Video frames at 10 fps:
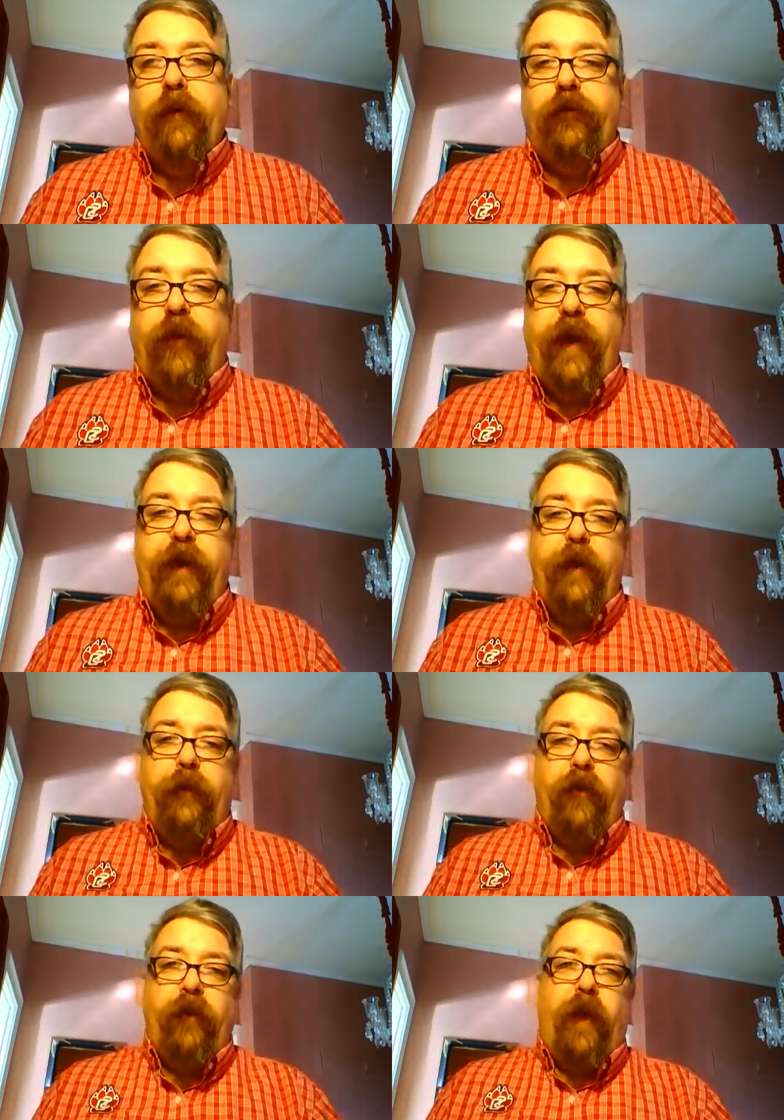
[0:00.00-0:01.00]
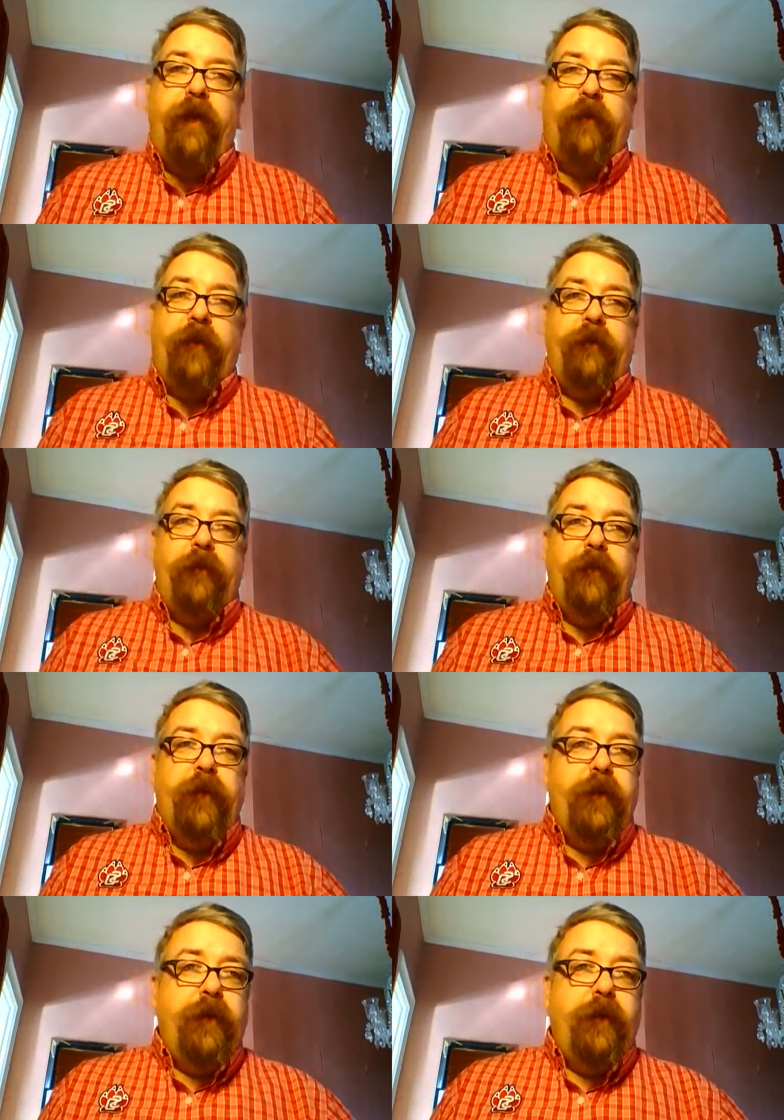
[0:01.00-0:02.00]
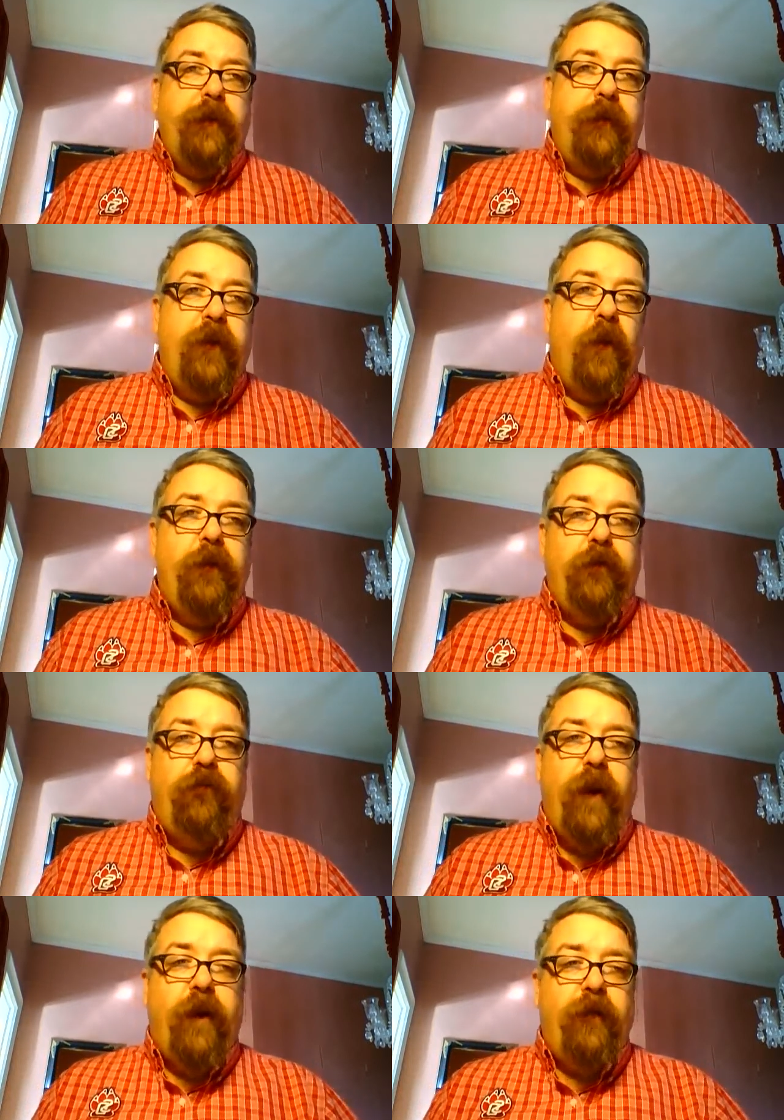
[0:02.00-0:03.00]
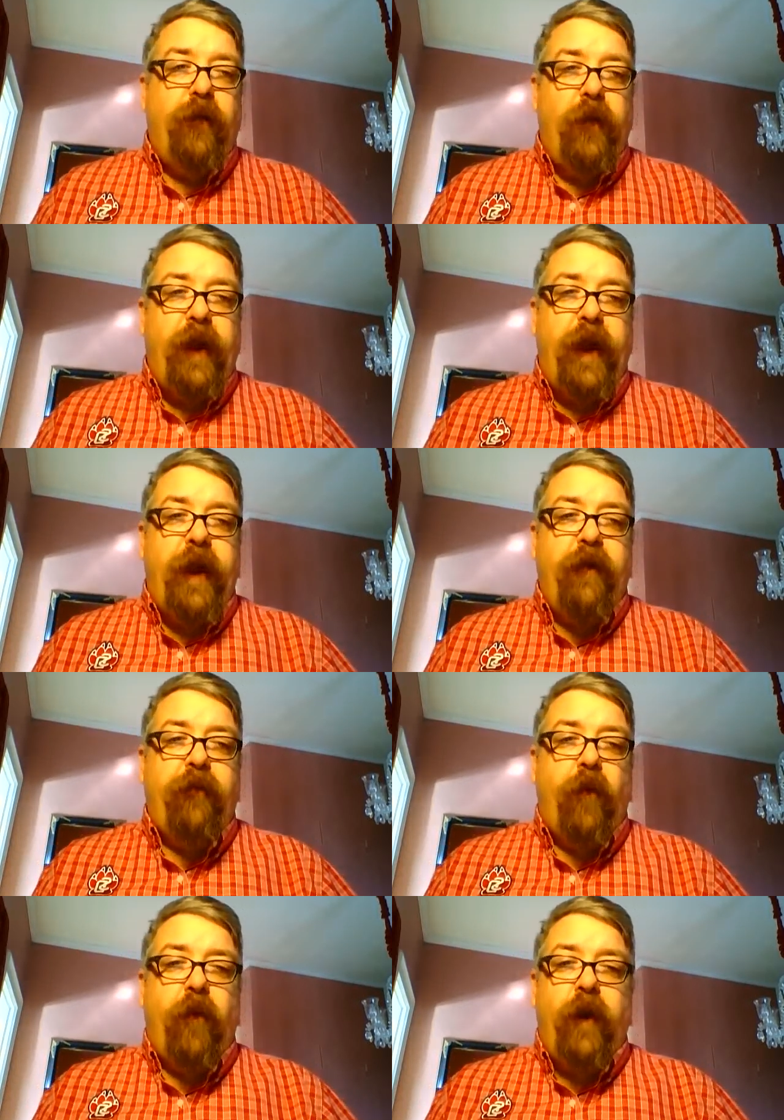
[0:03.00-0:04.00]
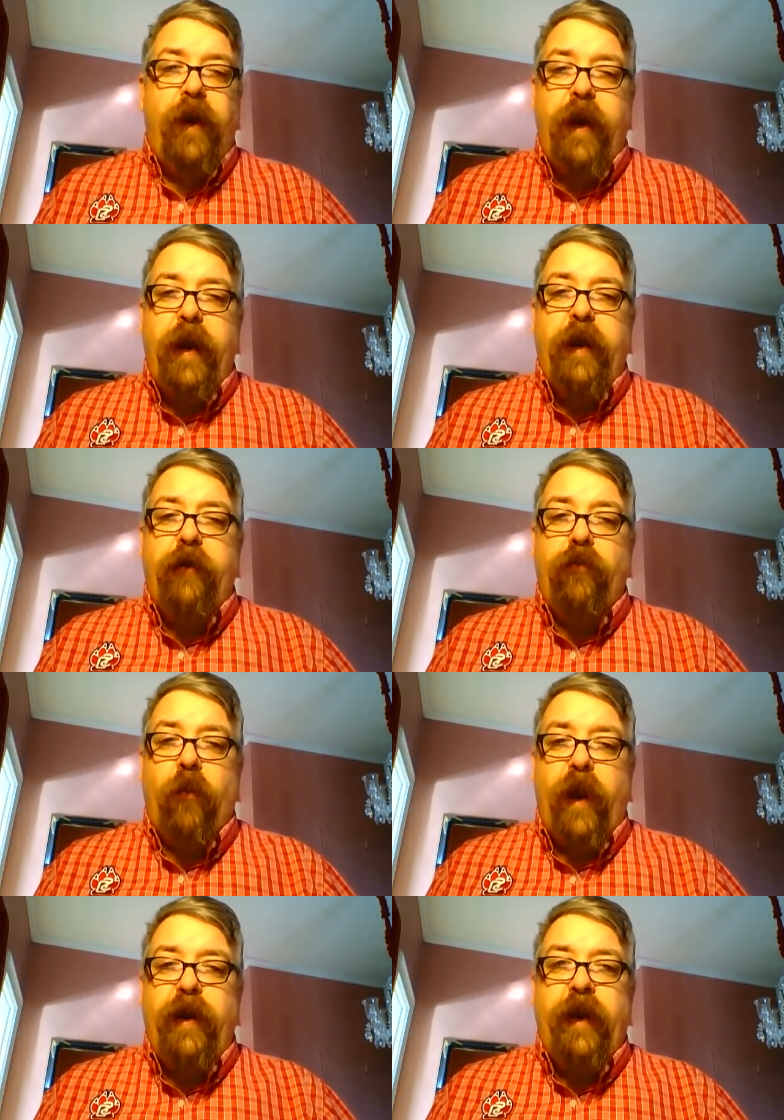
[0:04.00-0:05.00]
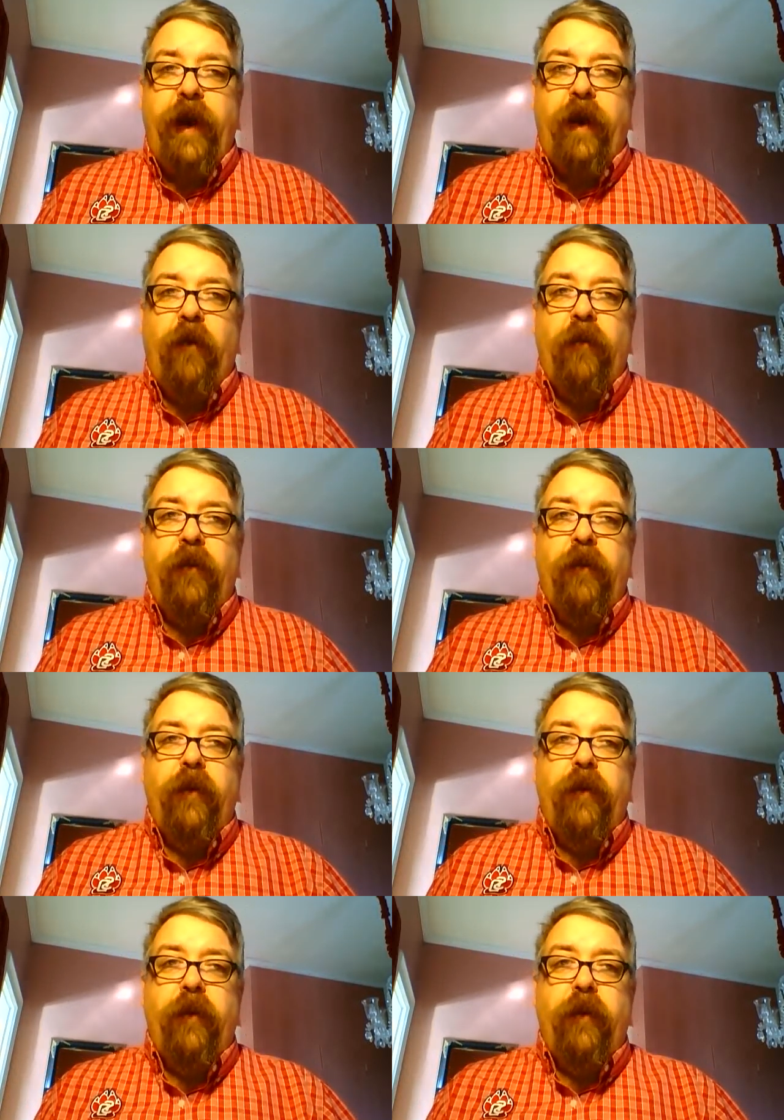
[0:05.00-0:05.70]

Slide number 11. The oldest record that we have on hand right now